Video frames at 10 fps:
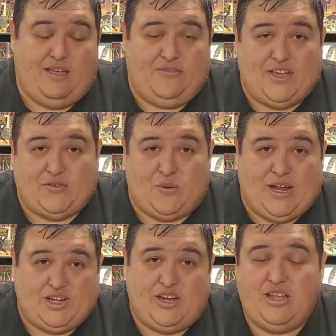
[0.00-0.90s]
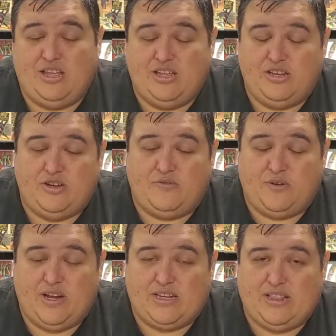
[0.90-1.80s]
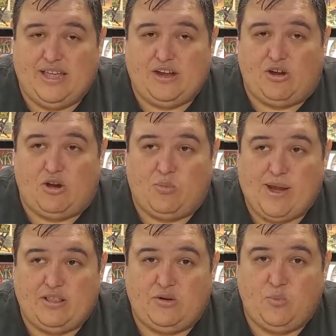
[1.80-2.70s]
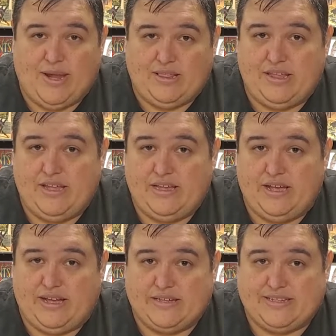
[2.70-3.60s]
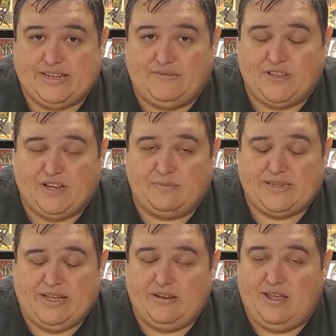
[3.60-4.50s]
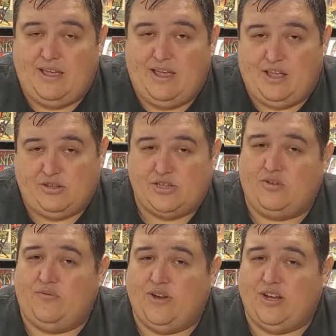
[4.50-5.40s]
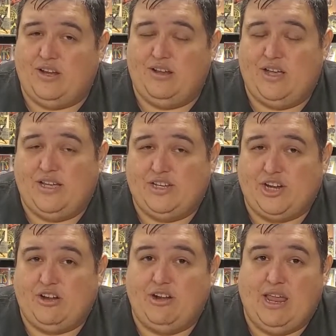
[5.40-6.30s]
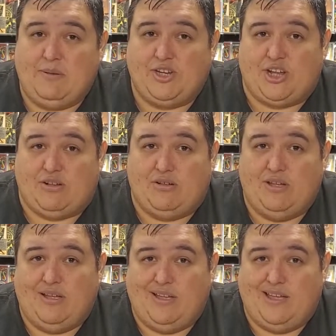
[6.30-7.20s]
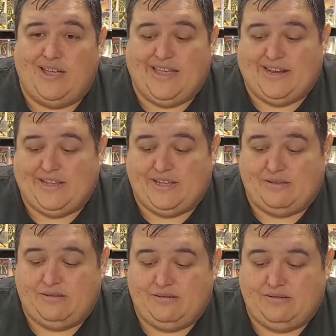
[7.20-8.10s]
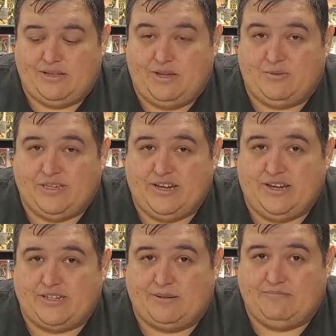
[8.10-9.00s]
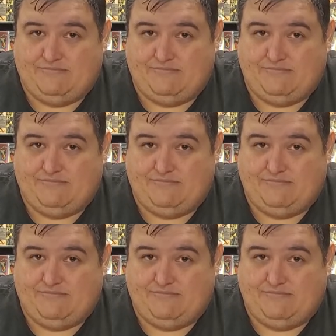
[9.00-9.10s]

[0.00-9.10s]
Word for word: Thanks for watching. Don't forget to like our regular weekly uh, stuff that comes out. And also don't forget to uh, check out our gaming channel. And uh, yeah, we'll see you next time.